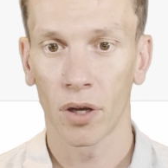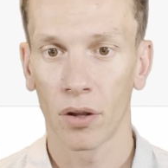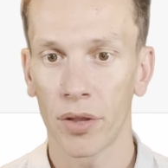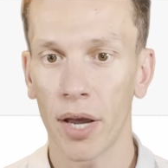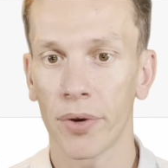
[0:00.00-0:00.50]

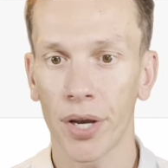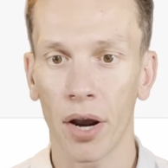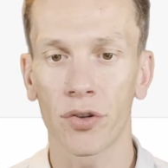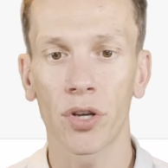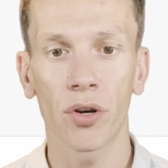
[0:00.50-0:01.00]
There we go.
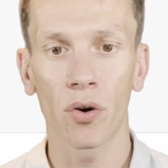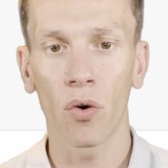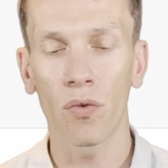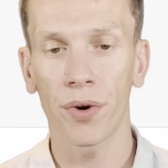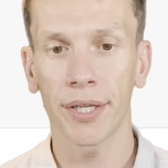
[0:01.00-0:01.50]
So you can
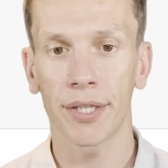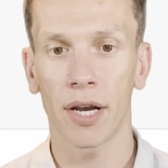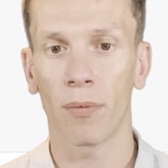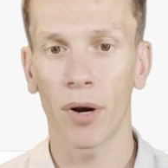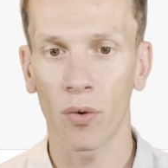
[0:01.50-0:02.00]
already
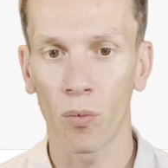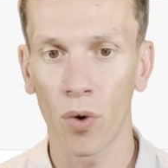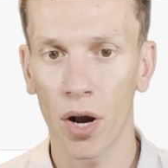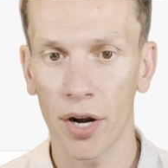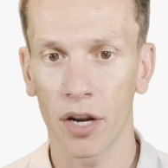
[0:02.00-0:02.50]
tell by the
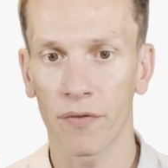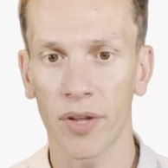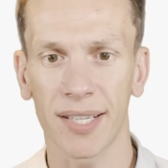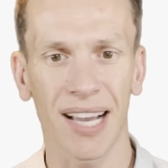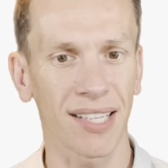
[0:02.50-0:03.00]
wording of
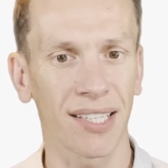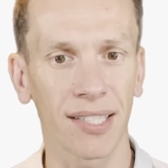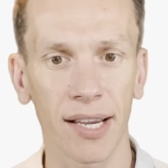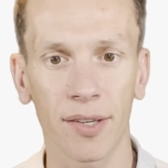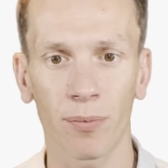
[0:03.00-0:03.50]
this, as a
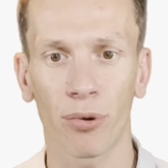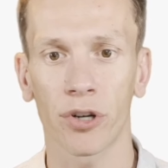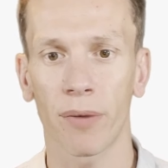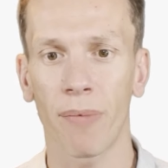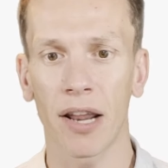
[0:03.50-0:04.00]
seasoned
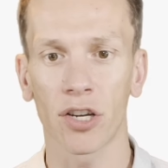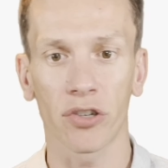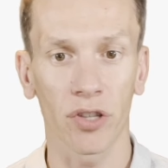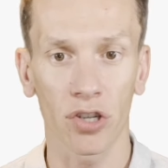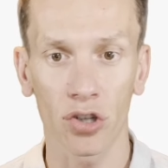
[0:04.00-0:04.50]
project manager
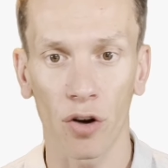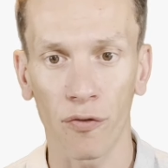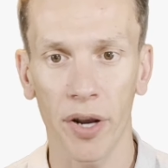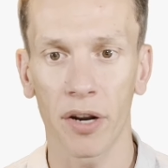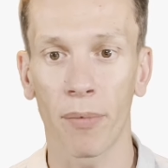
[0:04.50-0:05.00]
in the
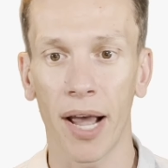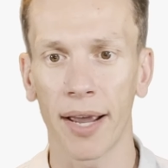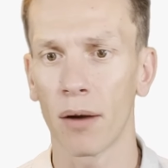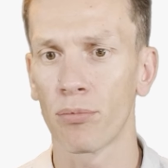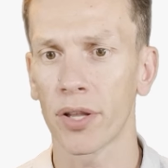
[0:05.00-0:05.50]
software domain,
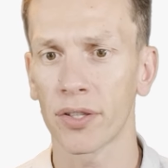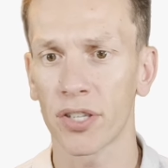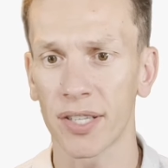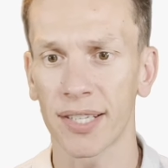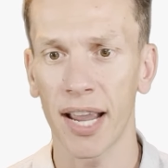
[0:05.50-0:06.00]
I bring to
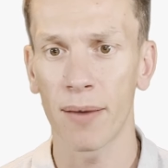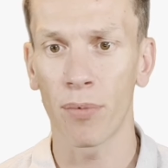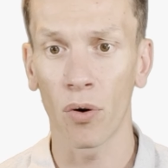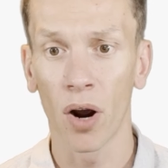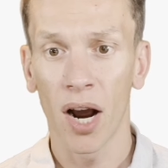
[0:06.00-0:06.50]
the
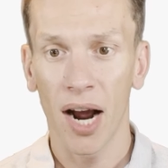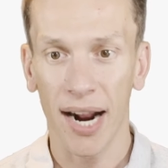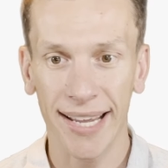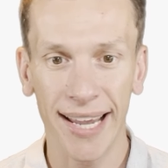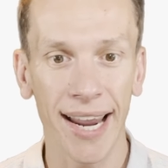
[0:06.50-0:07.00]
table a
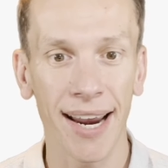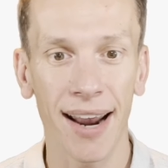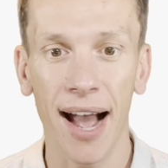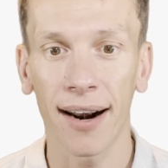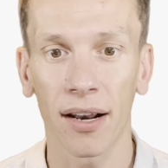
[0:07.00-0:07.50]
keen
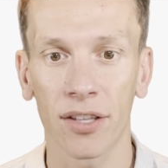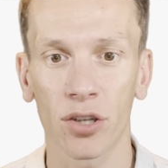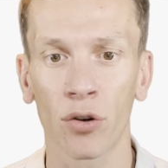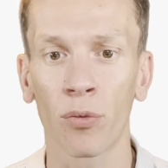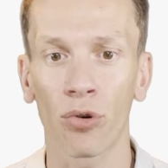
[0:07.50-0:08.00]

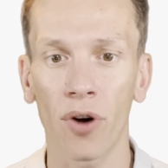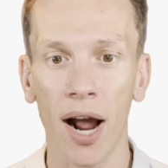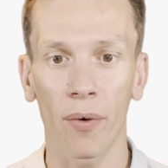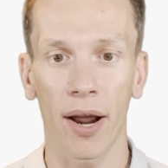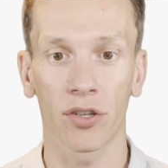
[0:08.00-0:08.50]
analytical
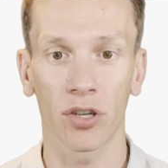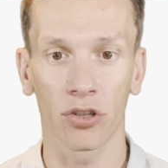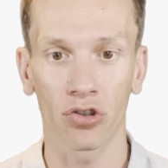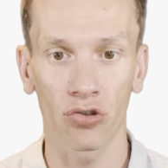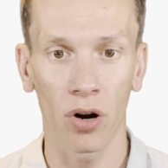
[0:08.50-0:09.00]
prowess and
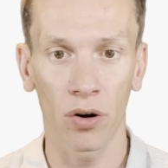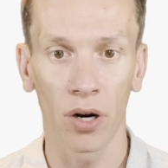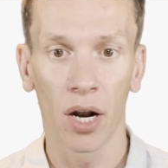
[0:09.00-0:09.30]
strong